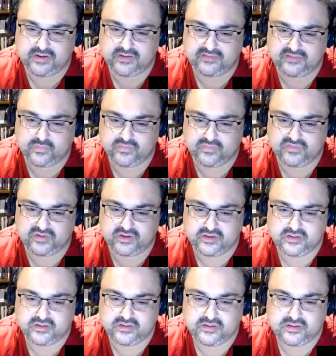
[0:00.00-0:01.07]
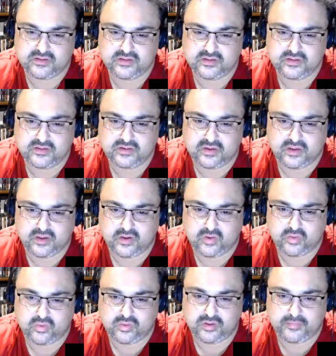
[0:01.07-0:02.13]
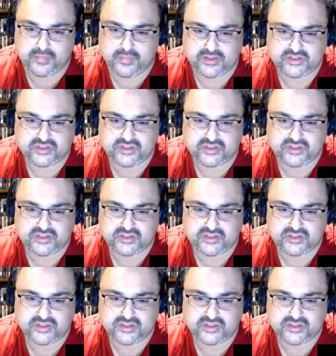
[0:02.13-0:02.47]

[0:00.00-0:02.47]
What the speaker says: There wasn't a much.